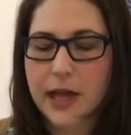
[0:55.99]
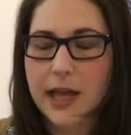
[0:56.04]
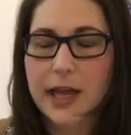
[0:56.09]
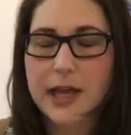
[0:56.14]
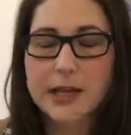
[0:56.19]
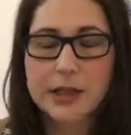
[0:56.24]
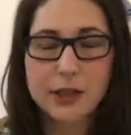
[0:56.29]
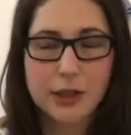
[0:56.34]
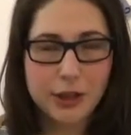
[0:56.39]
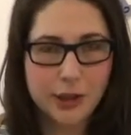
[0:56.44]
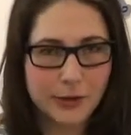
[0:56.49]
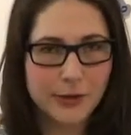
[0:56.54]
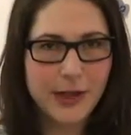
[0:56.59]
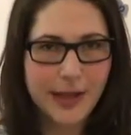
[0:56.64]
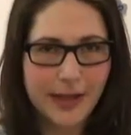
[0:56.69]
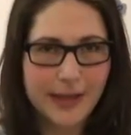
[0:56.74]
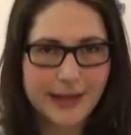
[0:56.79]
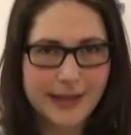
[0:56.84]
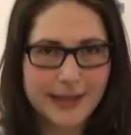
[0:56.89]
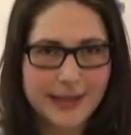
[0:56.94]
In a shoe
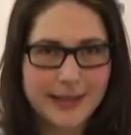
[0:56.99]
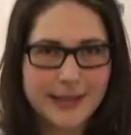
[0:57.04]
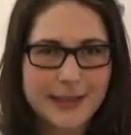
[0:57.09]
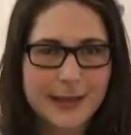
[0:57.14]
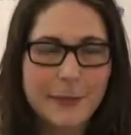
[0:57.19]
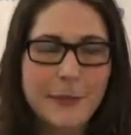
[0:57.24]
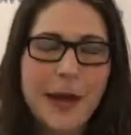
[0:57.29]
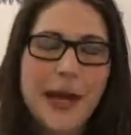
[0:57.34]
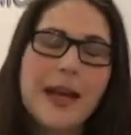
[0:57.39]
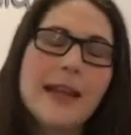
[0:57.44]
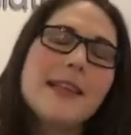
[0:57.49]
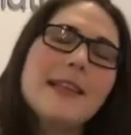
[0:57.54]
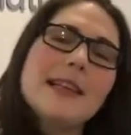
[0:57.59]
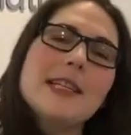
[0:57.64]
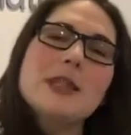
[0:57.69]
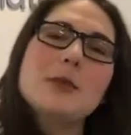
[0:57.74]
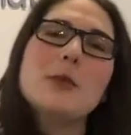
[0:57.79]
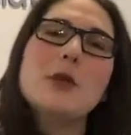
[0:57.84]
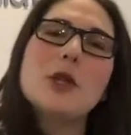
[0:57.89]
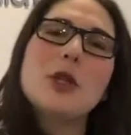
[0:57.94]
like this, the main
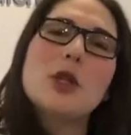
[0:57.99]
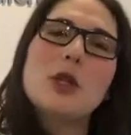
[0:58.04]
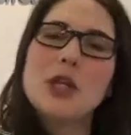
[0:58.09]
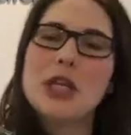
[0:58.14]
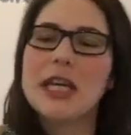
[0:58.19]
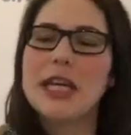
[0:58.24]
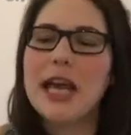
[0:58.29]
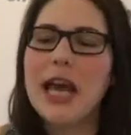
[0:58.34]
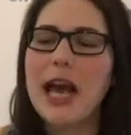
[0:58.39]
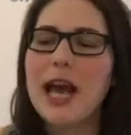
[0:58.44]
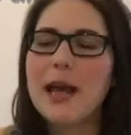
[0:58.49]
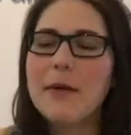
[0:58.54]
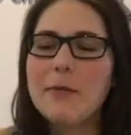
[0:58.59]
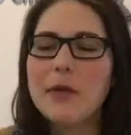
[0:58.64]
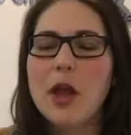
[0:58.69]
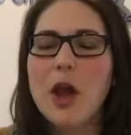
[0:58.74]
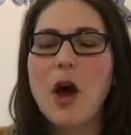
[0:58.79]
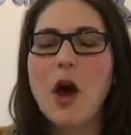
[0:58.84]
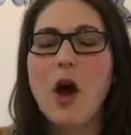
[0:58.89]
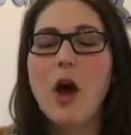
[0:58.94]
things we're looking at
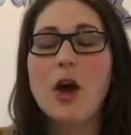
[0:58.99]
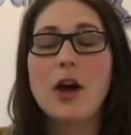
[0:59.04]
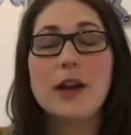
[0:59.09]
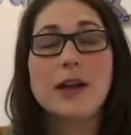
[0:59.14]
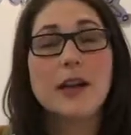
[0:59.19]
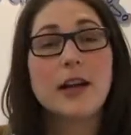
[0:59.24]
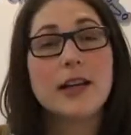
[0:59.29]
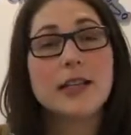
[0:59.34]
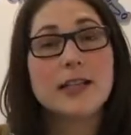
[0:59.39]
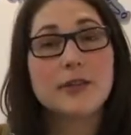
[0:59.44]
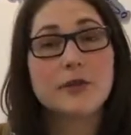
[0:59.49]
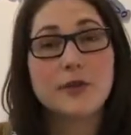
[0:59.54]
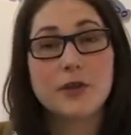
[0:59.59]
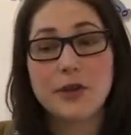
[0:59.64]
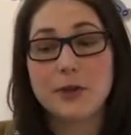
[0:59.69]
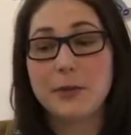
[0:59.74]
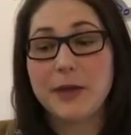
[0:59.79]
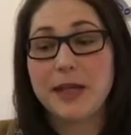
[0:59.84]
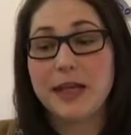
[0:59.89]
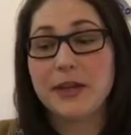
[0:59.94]
are a nice
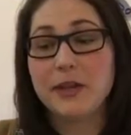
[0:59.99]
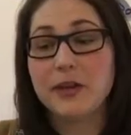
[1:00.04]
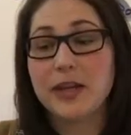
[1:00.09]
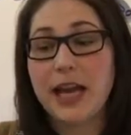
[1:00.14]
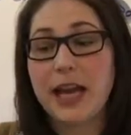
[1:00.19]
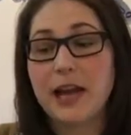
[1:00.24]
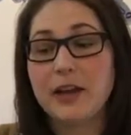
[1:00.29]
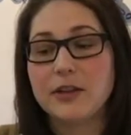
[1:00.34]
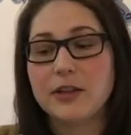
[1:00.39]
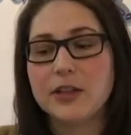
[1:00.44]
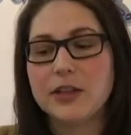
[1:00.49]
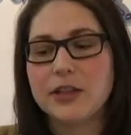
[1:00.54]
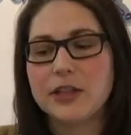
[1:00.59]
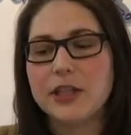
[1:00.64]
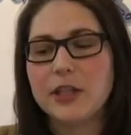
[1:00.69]
firm heel counter.